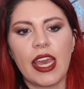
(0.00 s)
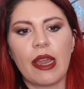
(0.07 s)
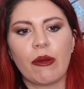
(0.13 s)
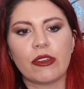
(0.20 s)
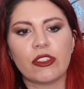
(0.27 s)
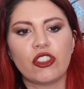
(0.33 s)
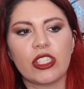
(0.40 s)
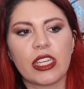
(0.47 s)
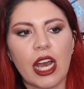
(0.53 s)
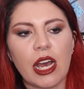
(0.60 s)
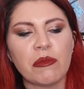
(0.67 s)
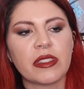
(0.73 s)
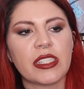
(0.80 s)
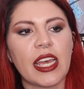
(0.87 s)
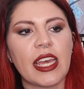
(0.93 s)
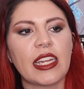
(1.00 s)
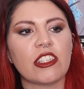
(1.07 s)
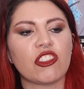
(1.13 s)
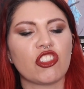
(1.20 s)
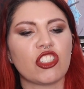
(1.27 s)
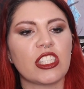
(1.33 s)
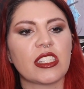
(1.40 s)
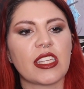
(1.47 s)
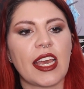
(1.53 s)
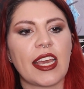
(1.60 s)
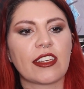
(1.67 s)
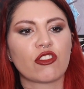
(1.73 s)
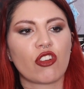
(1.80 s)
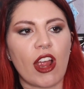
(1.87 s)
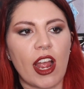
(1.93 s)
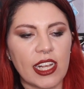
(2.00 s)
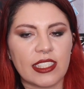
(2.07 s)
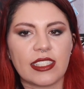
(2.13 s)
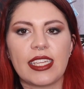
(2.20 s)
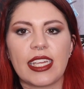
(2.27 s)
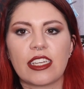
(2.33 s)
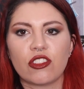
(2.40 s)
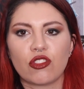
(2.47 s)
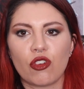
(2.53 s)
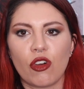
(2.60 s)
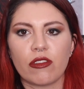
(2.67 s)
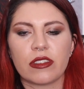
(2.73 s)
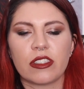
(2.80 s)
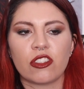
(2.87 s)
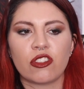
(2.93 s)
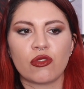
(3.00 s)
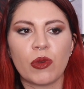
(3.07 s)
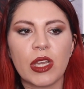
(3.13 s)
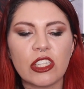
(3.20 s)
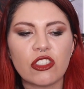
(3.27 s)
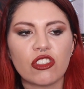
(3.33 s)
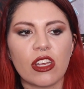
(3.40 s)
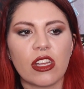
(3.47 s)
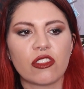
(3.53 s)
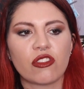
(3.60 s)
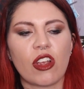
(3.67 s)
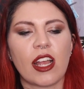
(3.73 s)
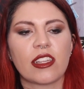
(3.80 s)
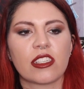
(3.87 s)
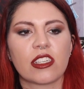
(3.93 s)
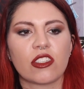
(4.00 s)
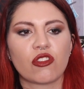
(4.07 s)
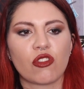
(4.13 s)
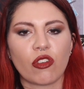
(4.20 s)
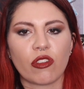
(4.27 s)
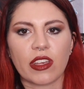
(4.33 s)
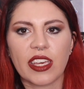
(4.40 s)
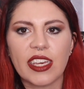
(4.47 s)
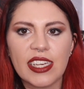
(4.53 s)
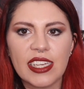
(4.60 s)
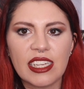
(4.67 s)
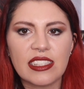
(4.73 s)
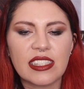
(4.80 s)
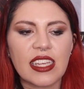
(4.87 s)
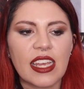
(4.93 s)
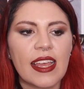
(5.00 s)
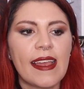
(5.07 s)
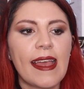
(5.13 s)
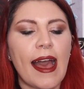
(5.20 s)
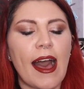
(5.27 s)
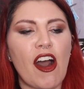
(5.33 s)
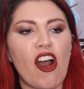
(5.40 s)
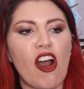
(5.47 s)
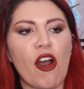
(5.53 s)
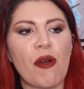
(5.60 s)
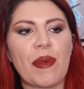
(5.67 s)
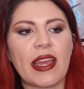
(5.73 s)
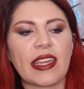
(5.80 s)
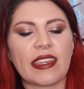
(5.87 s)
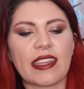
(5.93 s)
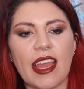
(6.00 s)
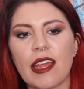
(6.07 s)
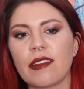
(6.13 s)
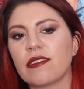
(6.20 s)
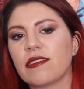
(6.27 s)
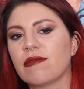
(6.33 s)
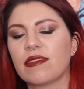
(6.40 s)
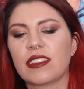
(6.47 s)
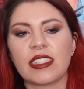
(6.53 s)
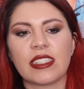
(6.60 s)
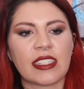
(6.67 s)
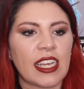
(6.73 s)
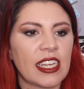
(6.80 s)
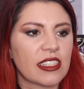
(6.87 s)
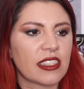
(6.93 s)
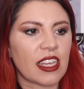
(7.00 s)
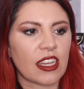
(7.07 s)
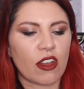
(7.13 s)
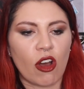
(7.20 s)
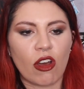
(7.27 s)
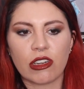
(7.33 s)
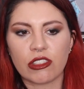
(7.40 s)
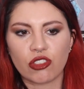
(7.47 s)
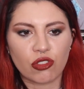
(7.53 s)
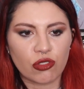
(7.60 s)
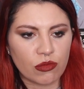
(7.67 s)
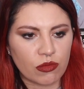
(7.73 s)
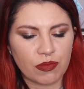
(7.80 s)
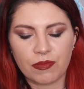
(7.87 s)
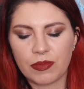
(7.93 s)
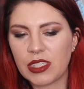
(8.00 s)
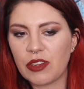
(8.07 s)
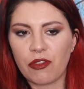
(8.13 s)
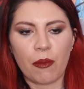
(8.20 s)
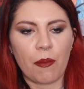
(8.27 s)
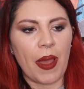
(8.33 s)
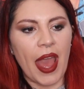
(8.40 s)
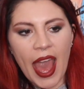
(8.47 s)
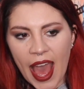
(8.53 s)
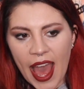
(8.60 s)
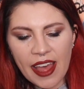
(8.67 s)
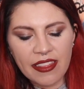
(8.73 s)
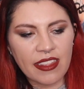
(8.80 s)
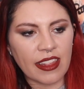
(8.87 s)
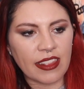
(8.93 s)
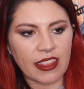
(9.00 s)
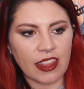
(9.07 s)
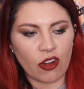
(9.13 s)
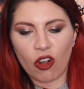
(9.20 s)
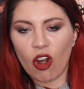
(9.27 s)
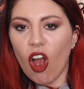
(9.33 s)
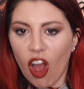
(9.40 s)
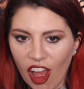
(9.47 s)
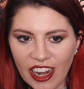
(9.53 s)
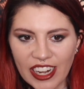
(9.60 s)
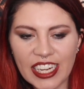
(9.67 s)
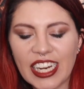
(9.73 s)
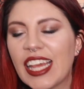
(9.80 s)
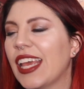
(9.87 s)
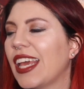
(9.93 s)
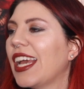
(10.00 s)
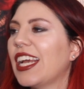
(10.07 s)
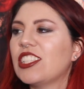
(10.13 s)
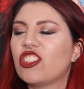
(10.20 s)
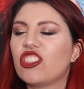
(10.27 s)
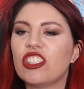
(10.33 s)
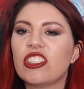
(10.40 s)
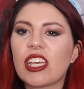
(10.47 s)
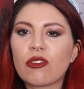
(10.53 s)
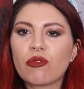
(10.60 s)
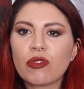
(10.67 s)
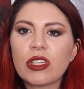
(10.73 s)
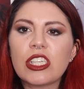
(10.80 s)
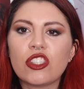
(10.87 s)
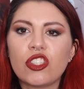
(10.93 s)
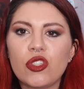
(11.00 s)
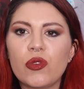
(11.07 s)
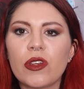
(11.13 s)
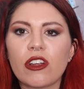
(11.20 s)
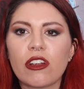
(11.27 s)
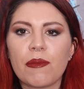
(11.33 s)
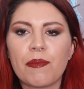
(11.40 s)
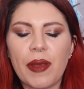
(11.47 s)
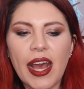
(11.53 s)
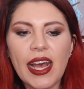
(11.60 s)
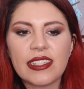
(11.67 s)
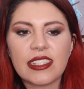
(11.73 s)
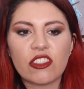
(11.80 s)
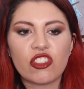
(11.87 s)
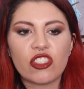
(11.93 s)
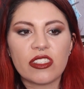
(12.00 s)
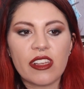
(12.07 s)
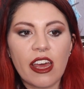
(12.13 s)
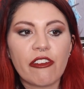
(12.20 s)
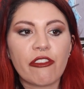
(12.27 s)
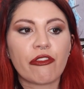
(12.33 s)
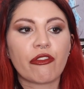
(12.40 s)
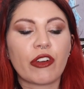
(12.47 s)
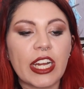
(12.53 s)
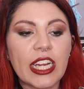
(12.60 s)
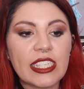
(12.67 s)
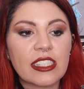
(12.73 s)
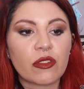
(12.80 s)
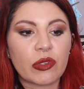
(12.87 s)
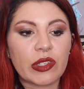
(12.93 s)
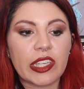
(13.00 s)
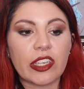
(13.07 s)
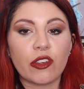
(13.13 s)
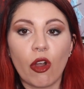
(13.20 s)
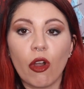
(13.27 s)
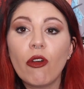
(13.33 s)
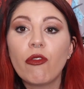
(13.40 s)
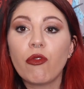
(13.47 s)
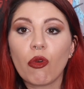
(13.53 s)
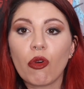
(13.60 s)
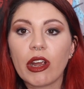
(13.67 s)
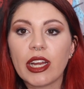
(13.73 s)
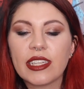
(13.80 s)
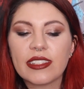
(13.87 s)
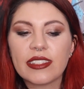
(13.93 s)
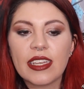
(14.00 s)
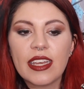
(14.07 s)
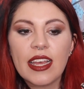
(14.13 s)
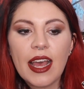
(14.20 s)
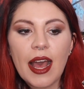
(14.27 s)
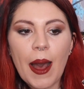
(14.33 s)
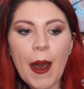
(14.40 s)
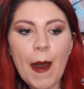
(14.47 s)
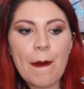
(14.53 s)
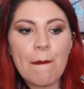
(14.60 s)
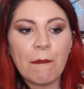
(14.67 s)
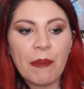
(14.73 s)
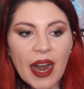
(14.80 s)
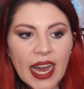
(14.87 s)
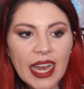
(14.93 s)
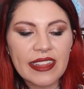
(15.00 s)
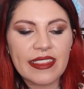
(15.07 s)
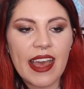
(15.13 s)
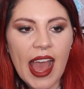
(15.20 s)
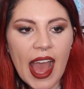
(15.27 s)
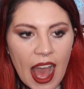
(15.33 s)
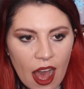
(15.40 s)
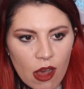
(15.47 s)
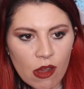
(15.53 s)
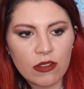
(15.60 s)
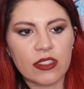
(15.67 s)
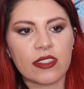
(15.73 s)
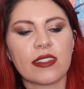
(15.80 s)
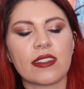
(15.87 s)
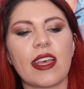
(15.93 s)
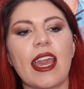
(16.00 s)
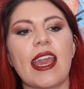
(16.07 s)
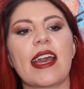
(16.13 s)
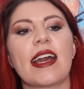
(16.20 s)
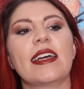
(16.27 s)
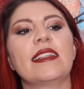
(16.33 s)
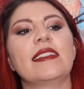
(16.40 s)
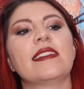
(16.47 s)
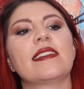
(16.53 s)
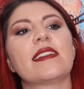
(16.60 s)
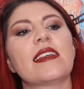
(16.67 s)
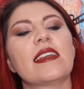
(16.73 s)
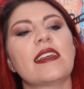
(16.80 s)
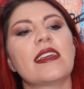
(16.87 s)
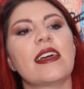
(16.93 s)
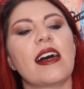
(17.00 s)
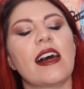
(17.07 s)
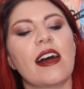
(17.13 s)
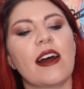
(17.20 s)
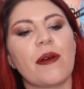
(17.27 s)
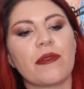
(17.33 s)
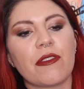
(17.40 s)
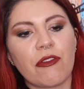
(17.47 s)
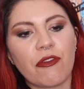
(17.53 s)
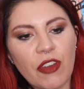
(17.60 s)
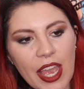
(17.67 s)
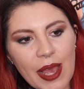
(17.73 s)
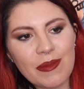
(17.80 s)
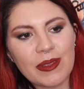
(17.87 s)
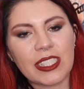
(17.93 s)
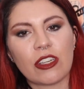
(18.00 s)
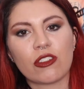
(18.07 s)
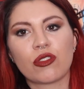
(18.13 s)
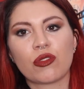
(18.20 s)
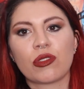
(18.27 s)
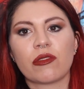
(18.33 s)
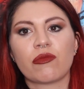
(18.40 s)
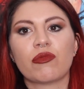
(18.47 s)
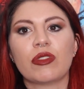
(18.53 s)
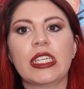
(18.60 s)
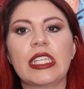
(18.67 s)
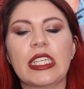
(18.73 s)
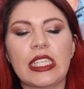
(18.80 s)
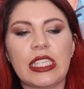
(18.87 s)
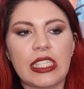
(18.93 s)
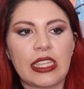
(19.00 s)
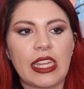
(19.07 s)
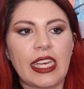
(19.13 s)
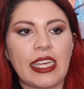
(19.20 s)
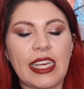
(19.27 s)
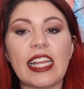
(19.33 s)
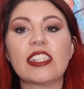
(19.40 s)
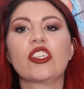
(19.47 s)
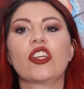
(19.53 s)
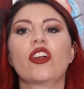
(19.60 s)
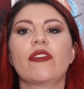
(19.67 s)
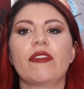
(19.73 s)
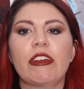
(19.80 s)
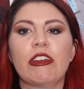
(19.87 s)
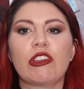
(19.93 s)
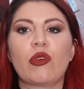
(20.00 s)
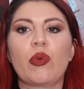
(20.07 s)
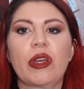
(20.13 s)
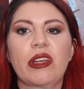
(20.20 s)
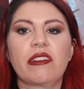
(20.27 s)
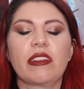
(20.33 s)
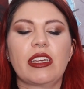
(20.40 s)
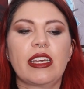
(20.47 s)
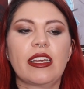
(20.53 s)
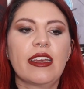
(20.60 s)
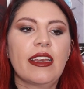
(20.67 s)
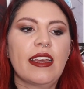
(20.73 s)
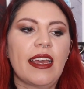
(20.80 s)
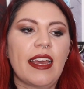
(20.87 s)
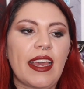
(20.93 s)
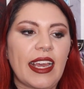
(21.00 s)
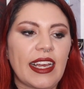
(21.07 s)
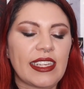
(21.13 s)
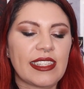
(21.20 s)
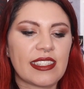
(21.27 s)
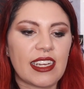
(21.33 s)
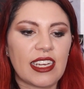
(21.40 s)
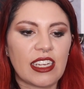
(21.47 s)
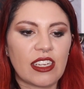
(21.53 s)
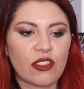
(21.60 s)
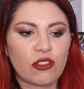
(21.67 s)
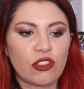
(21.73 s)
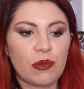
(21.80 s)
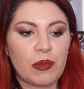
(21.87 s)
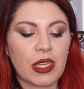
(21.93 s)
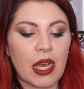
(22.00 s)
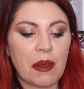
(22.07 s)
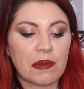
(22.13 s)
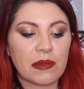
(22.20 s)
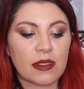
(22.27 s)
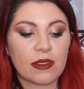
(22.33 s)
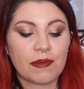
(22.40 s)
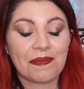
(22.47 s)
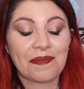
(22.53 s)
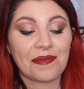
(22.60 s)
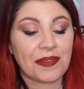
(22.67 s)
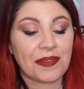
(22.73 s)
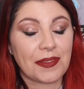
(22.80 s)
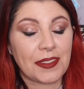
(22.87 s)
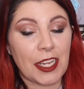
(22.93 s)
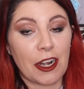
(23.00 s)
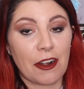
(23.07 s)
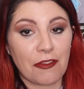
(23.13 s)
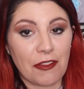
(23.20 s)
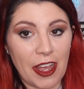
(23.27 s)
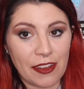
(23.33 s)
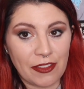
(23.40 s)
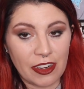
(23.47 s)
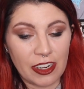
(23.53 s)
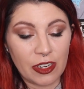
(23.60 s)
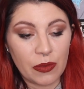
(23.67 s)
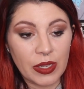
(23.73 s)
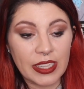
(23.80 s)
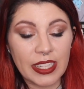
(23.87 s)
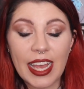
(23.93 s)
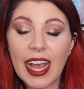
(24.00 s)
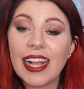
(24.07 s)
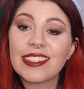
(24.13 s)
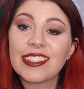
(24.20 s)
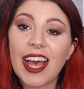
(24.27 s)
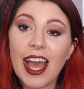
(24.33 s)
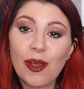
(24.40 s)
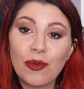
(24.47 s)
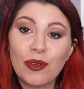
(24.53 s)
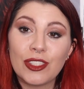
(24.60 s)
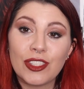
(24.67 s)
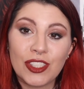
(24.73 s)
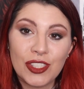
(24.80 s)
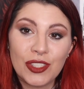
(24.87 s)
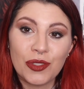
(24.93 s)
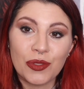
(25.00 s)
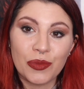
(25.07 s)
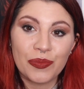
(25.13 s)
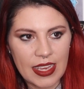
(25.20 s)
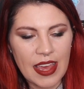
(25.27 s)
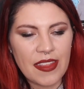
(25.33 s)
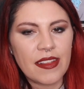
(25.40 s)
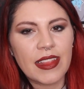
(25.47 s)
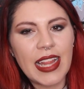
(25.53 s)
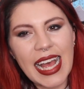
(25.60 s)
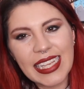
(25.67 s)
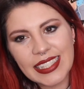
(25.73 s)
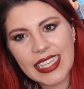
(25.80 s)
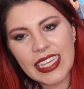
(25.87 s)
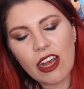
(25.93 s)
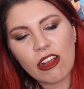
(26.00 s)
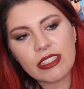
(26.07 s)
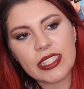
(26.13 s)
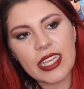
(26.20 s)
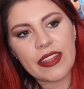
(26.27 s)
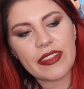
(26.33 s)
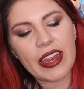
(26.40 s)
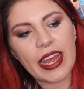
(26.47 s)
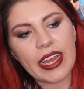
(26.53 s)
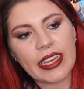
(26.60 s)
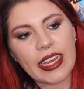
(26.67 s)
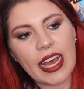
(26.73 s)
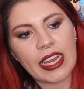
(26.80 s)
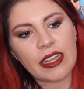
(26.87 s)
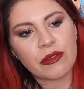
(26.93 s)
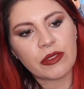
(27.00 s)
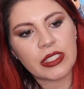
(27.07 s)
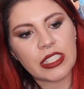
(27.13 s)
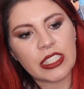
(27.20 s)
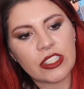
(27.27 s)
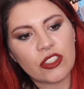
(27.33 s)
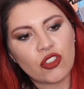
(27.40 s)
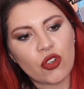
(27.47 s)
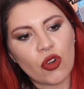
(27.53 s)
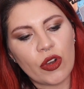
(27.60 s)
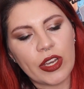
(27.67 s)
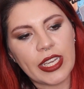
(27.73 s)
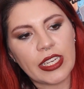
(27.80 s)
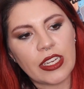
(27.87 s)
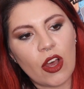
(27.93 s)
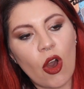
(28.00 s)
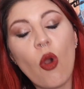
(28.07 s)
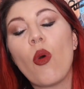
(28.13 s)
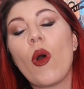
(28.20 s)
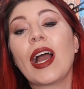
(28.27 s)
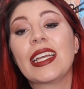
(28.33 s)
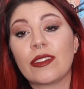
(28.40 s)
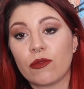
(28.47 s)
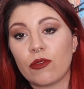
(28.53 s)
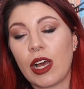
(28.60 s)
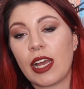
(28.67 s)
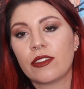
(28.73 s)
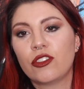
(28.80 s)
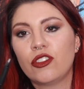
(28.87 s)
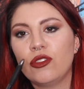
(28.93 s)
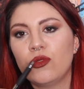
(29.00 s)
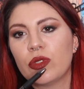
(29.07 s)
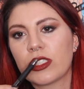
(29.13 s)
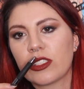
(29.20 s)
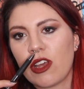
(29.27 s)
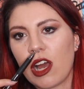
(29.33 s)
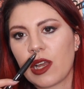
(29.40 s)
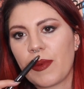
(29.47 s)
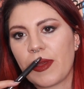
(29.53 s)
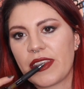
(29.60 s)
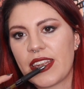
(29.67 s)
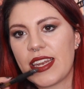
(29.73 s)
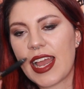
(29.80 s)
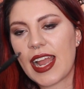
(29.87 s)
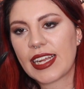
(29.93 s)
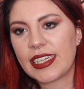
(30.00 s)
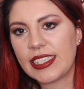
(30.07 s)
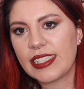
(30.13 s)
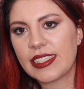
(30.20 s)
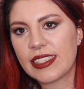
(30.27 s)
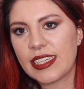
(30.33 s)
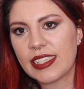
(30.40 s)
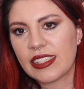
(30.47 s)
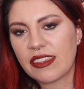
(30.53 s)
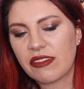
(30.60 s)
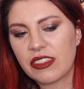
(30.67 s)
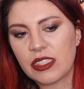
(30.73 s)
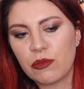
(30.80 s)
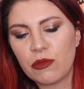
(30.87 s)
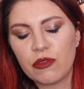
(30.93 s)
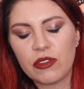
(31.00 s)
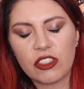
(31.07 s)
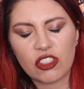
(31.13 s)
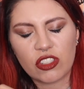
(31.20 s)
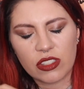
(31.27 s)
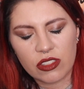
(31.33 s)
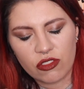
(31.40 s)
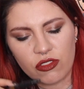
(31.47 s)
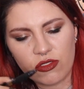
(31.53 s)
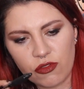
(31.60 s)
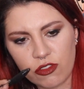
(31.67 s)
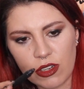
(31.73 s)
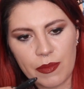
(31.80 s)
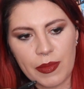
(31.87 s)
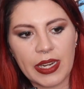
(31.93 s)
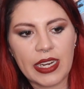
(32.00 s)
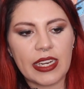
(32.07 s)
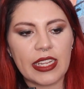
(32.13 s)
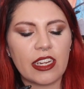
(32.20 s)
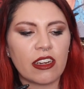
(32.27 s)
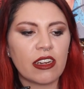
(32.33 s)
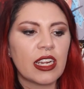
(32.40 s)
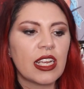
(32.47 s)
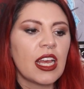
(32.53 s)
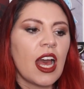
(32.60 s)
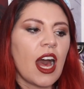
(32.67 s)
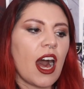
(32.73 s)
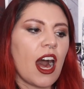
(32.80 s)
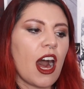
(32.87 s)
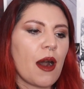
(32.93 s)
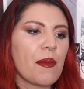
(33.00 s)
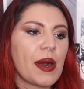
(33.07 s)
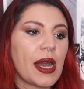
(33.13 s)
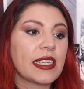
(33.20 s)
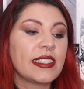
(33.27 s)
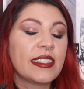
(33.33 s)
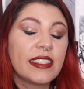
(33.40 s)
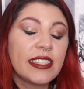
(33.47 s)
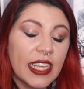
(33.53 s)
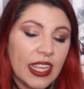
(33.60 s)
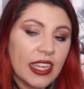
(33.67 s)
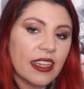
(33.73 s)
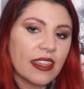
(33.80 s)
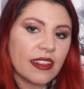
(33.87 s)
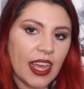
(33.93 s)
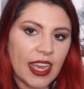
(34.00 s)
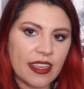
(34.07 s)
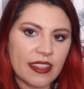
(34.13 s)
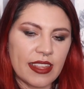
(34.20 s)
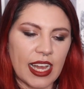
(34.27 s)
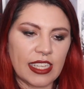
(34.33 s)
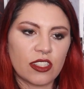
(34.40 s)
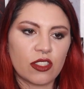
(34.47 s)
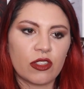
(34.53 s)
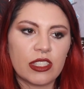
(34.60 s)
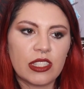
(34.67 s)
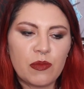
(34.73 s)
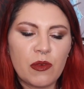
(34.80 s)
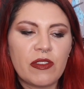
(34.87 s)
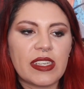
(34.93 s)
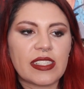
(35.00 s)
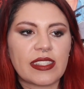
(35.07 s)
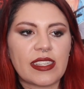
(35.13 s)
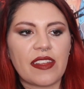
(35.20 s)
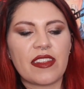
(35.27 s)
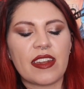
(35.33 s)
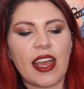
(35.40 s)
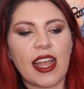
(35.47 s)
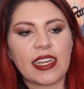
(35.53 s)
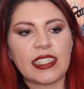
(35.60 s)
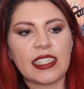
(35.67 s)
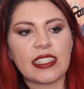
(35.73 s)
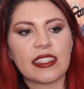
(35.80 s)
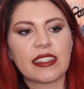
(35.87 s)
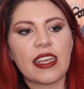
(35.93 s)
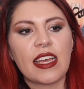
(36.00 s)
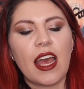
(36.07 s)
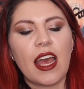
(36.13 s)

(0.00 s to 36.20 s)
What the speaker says: And when she comes in and she's, like, trying to take control of the situation, trying to control the kids, and get these kids, like, on a different path that they're on, and she's, like, really doing her best, and she's not afraid to really go for it. But the house and the family are sort of really, they get to her very quickly, and she becomes terrified very quickly, as I would too. And the last thing I'll say that I really enjoyed, I do want to talk about the 90s-ness of this movie just for a minute here. I did like that. So this movie is set in the 90s,